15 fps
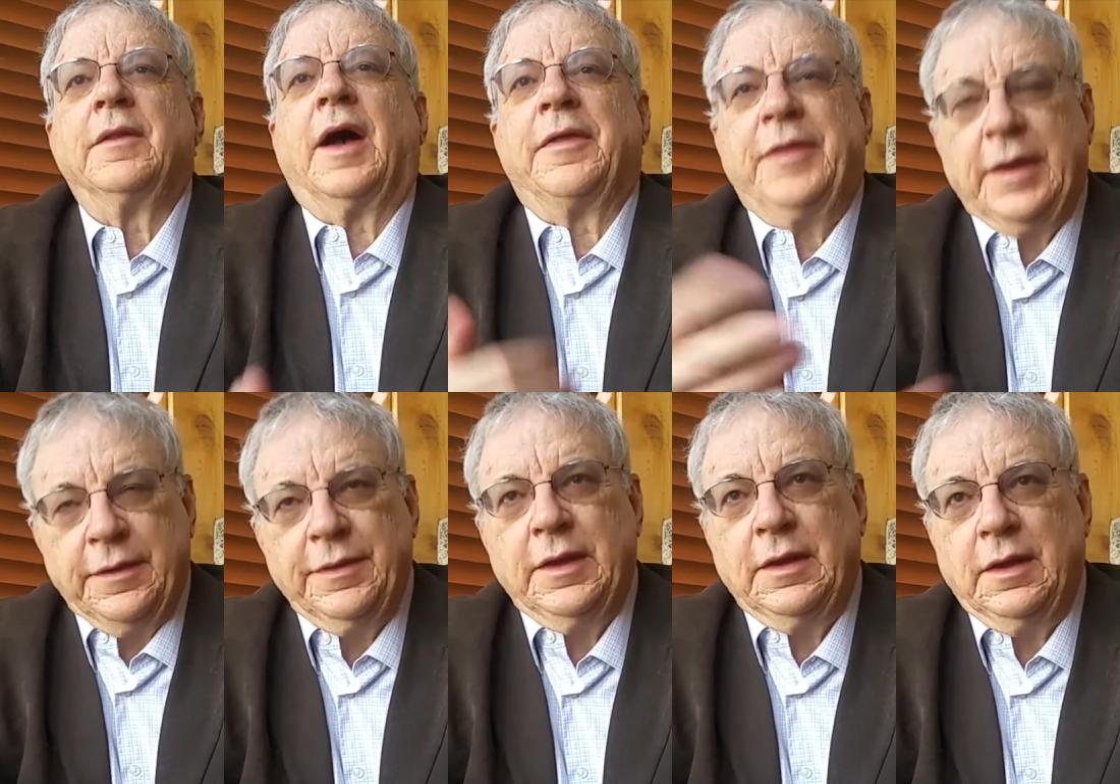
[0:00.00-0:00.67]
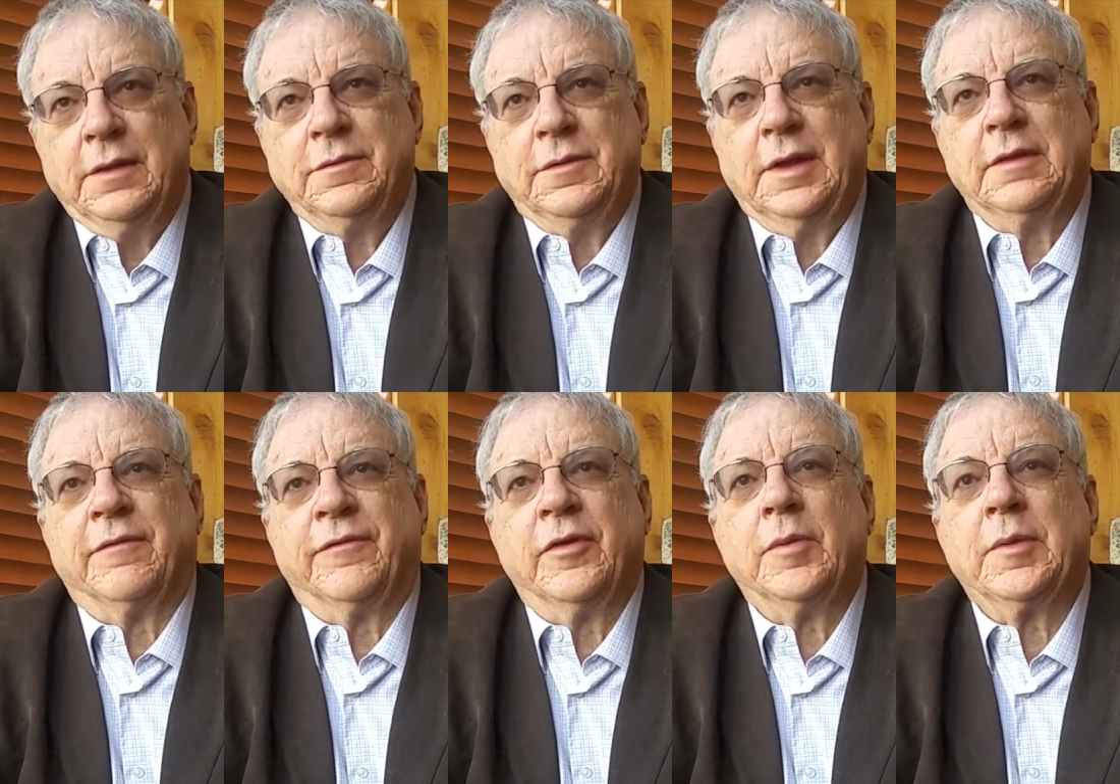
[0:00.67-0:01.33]
I think in the in
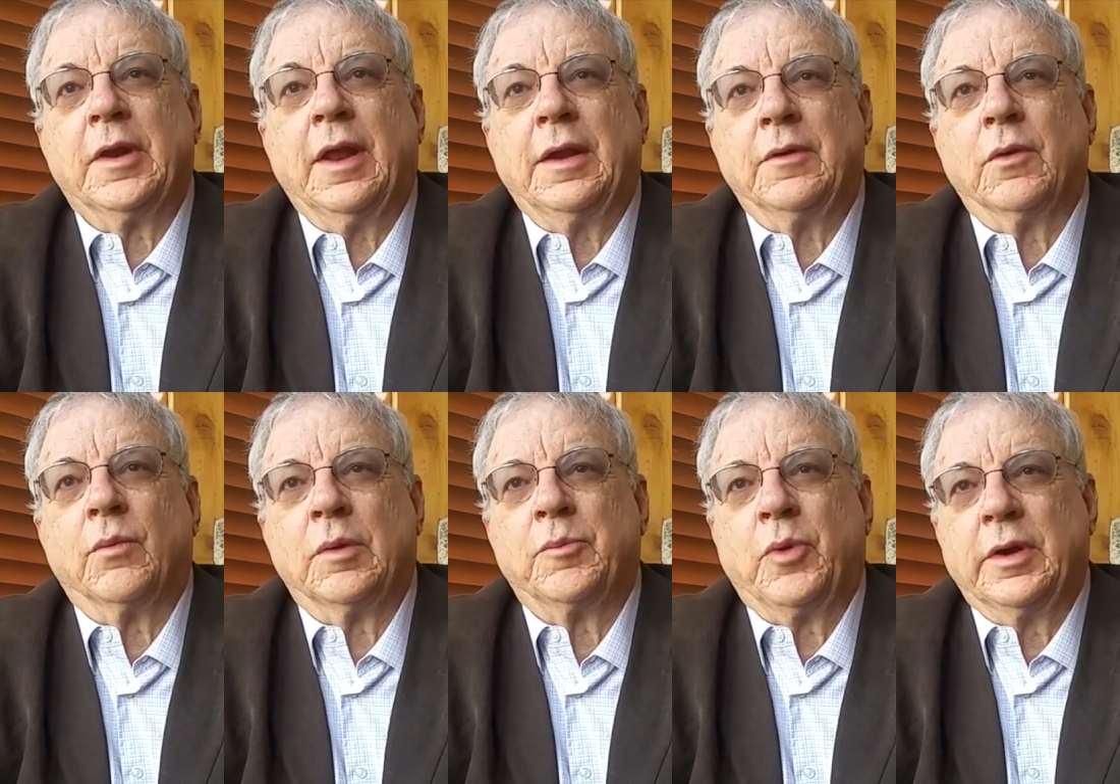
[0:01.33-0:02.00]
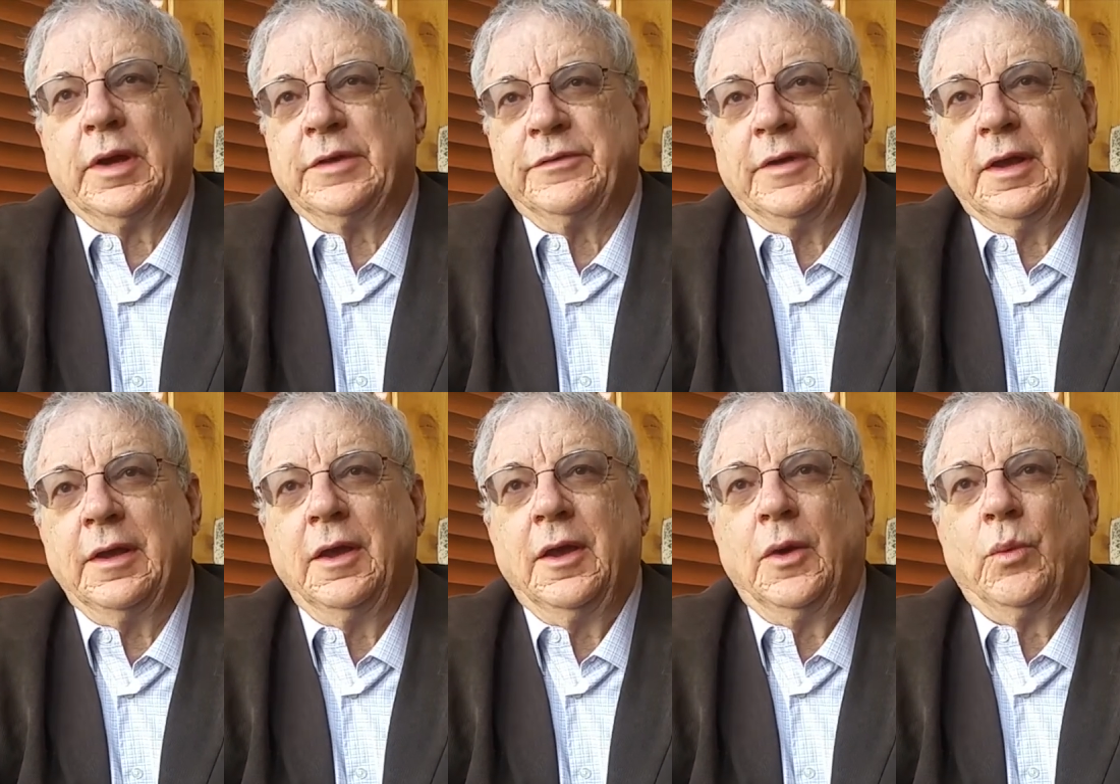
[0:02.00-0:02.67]
the film at, at one point I
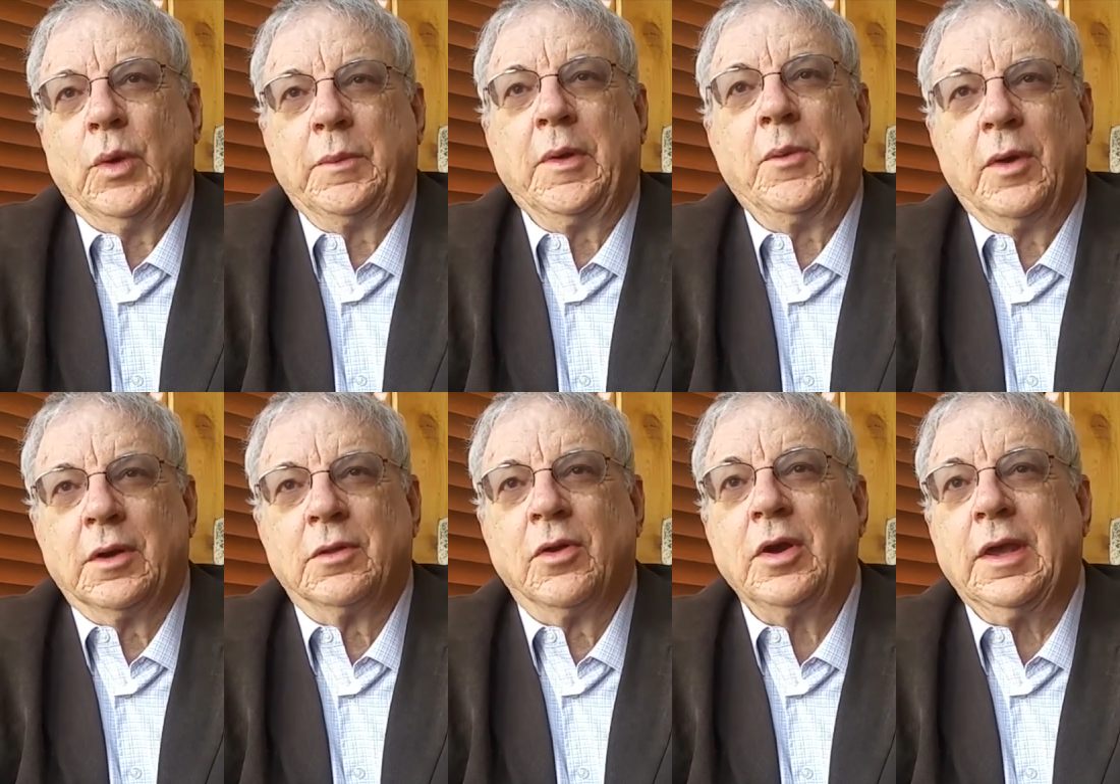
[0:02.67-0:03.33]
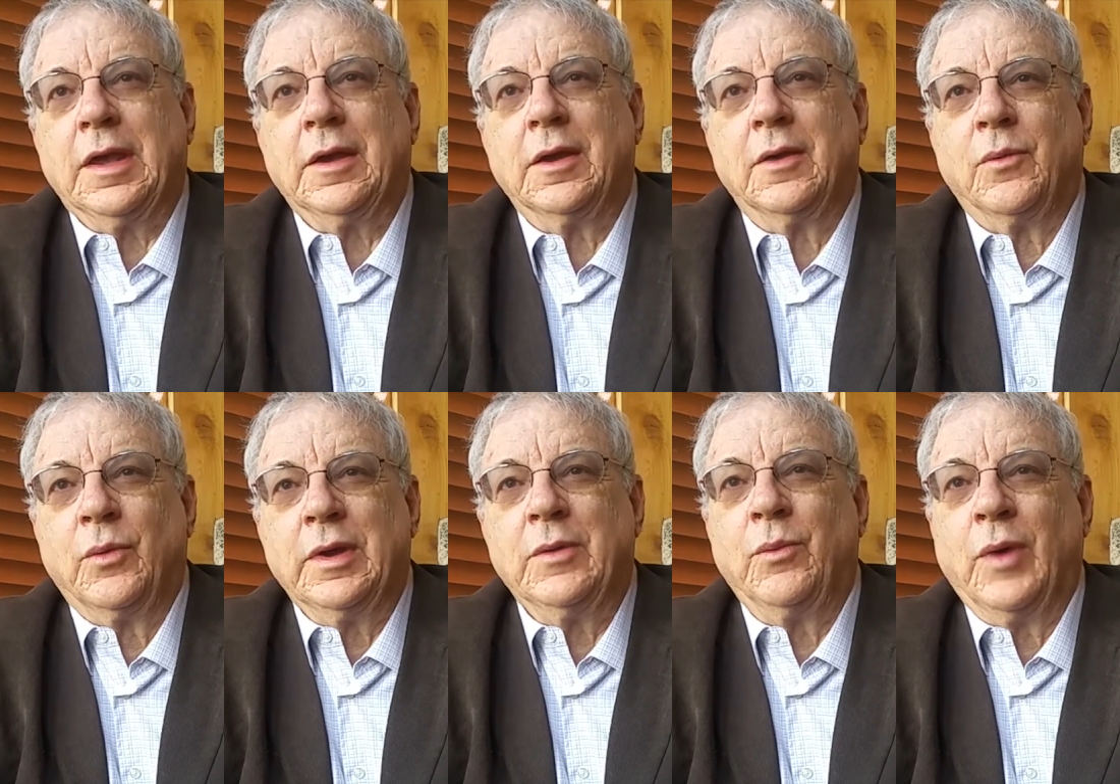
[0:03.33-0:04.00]
say when we weren't
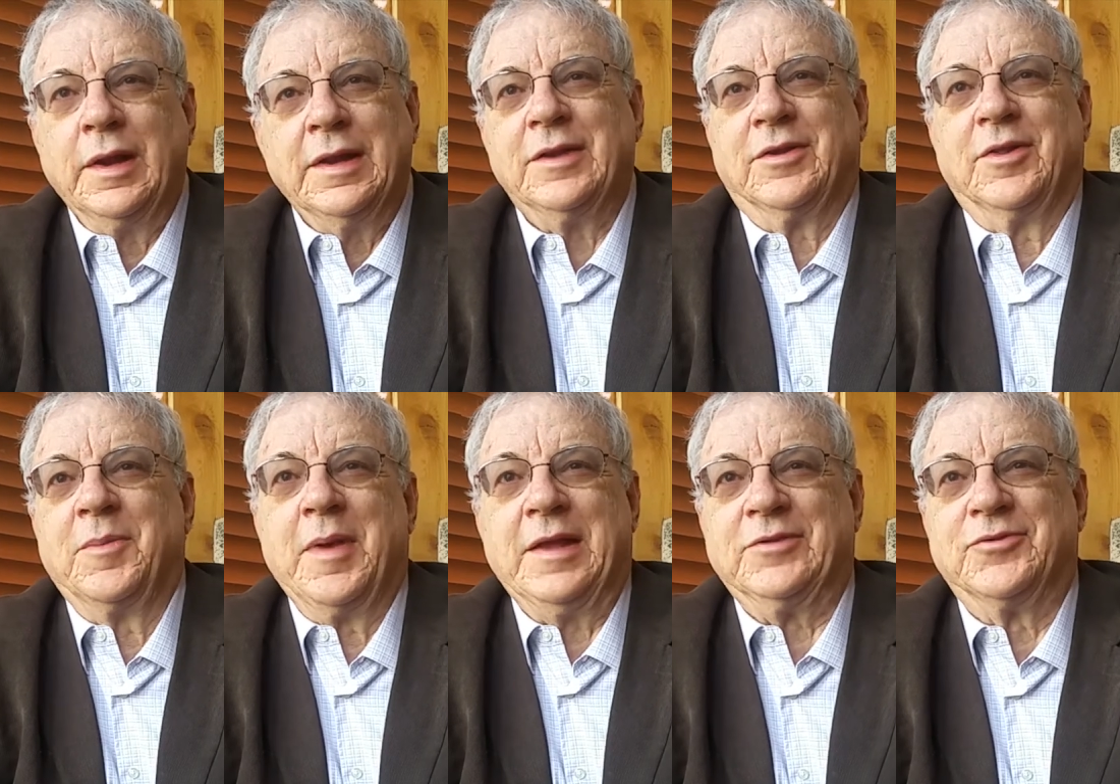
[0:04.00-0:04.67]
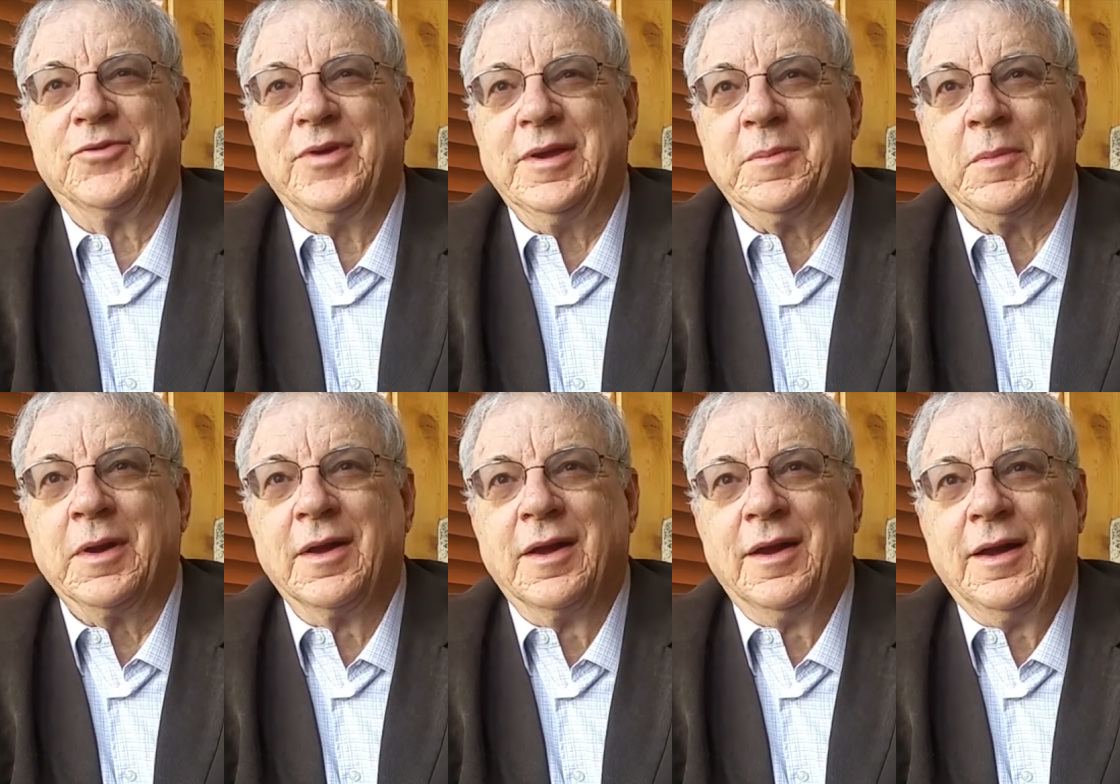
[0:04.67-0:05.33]
looking we went into the mainstream
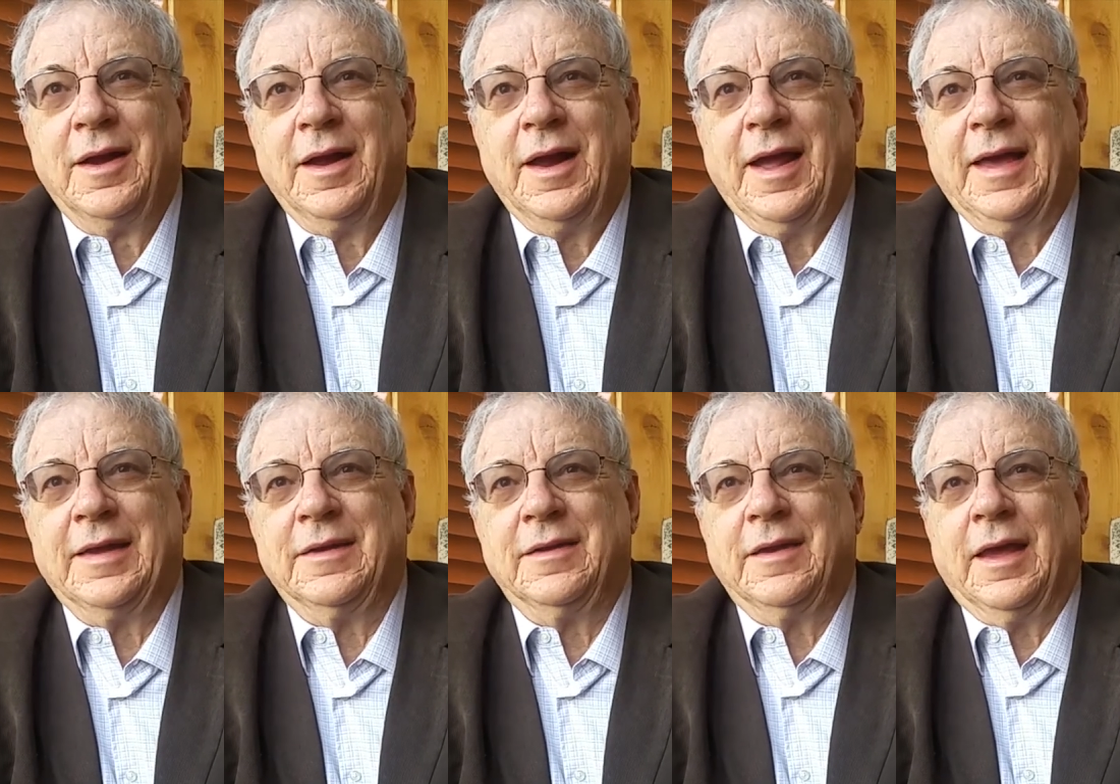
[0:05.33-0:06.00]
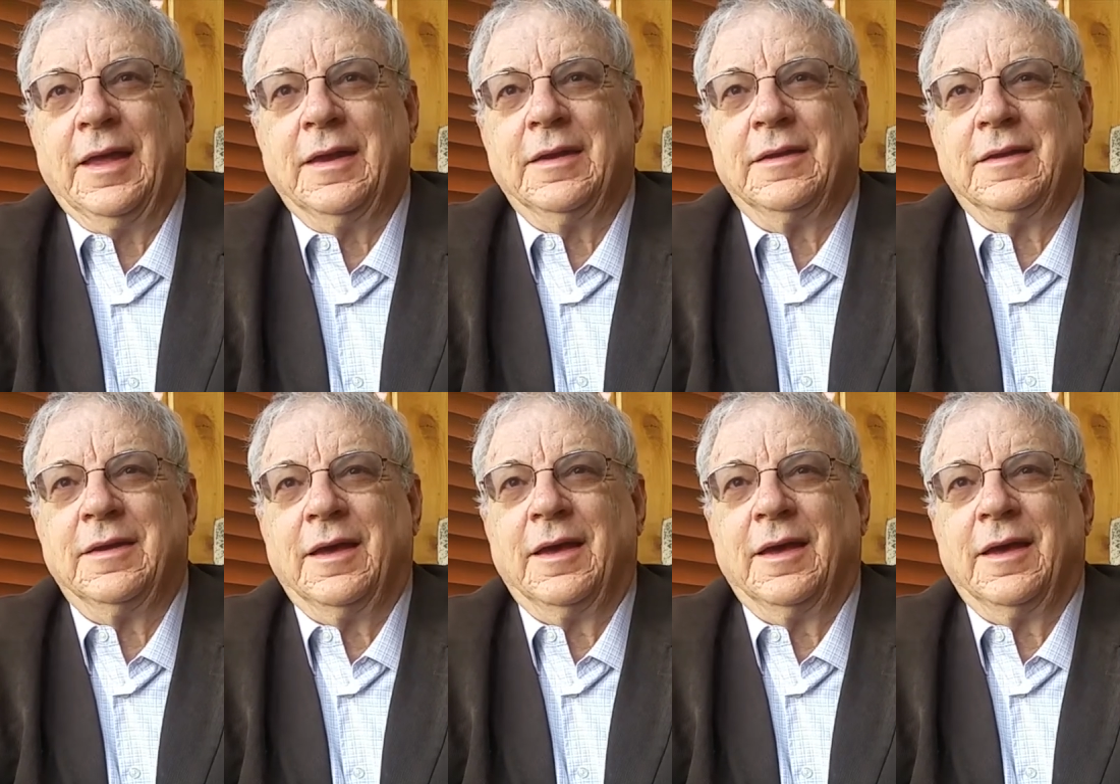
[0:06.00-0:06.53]
uh-huh. and and